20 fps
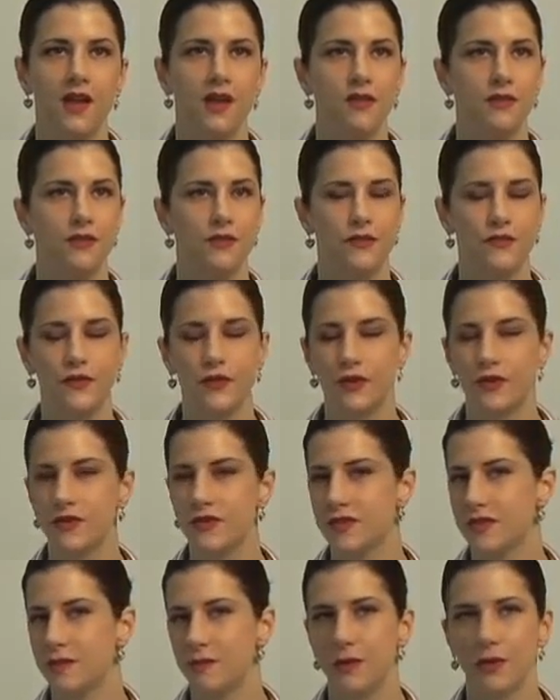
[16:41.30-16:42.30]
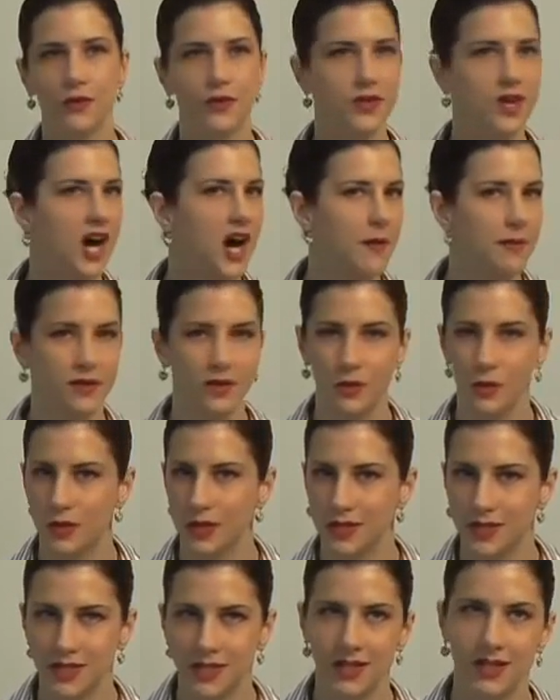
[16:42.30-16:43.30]
The first and the most common
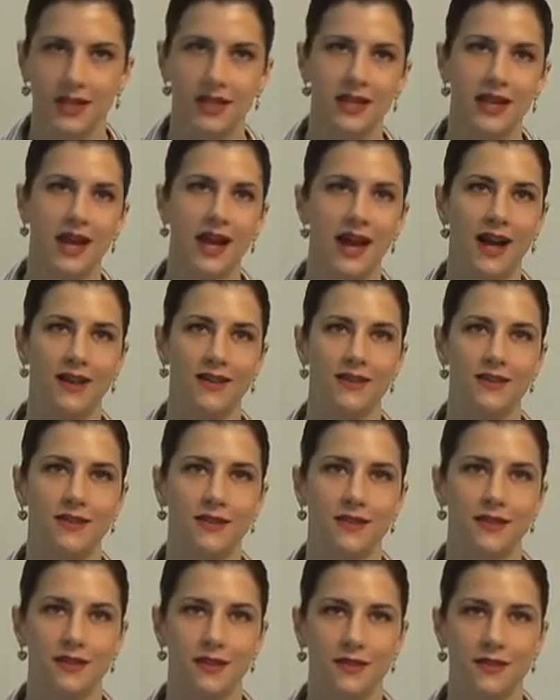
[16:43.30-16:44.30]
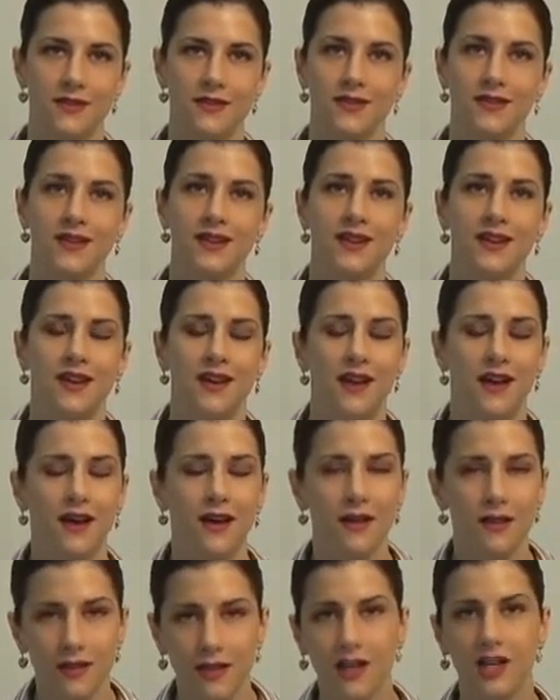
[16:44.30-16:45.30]
question I get asked is,
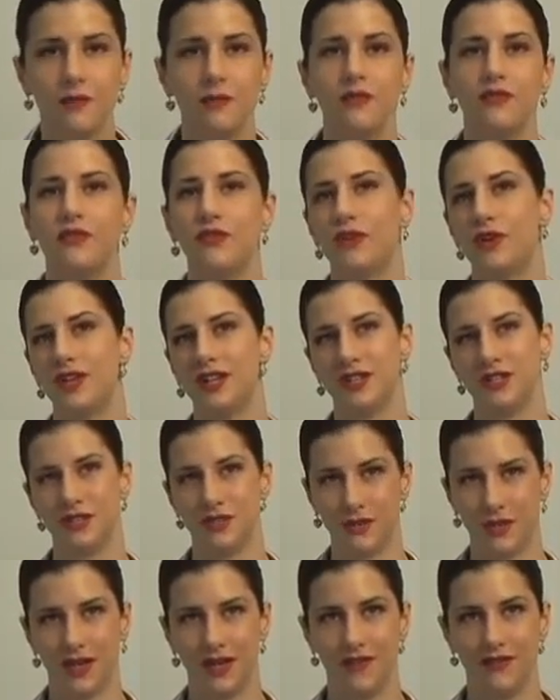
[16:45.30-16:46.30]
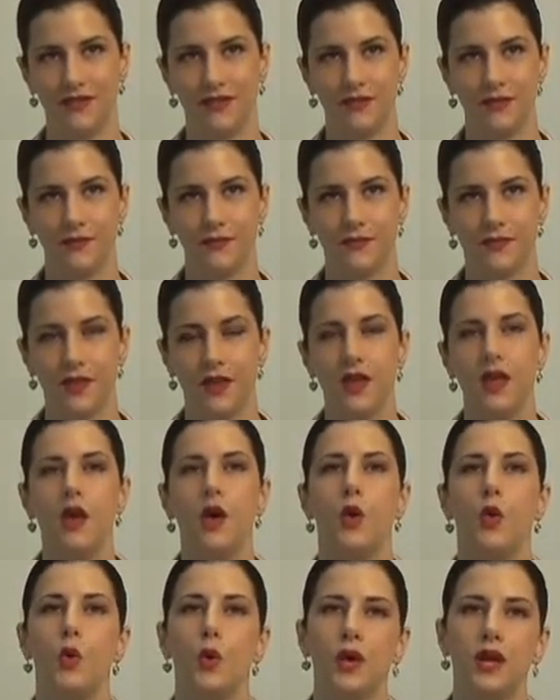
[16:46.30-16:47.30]
how long before I can drive?
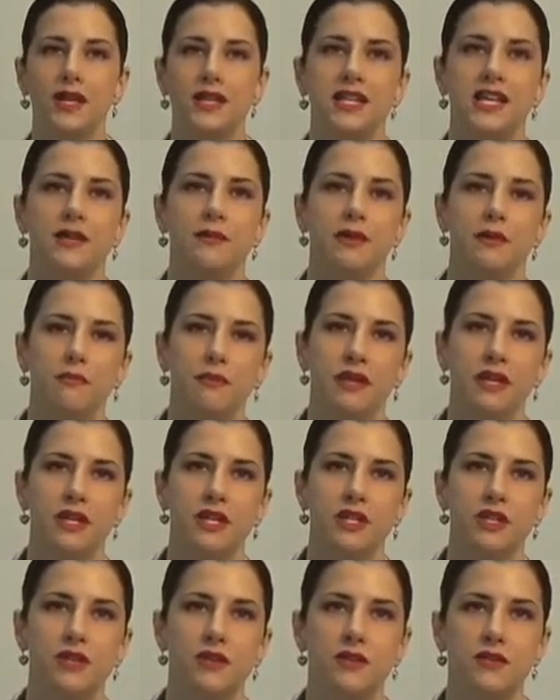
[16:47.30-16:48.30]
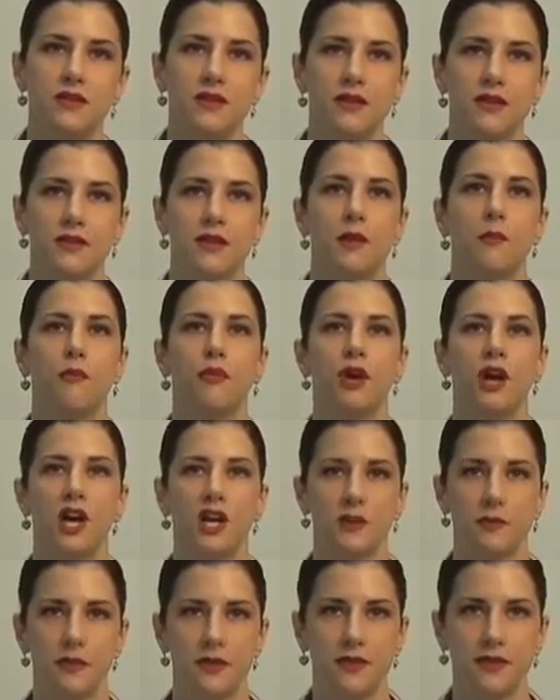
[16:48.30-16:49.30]
What I tell my patients is
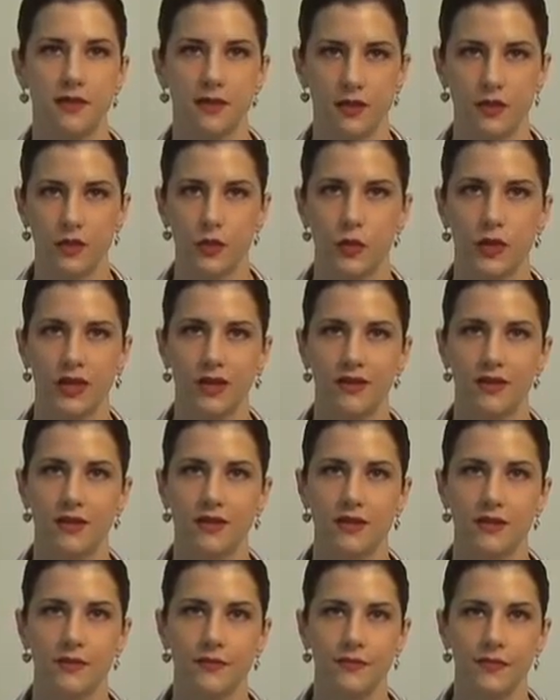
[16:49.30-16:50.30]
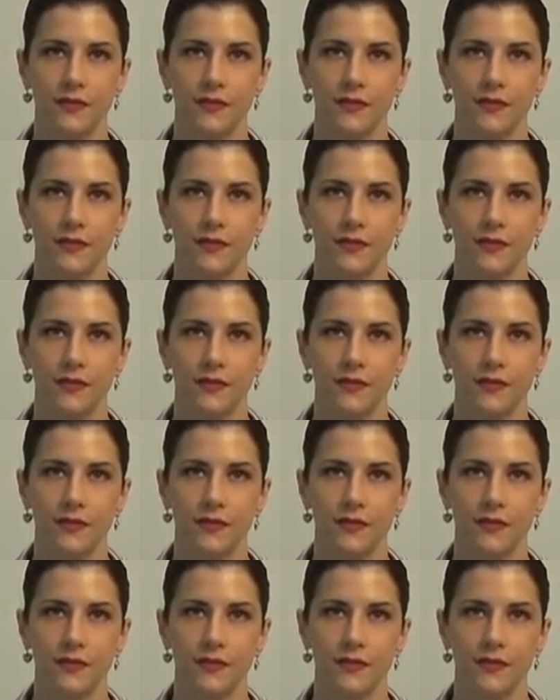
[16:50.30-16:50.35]
approximately 6 weeks.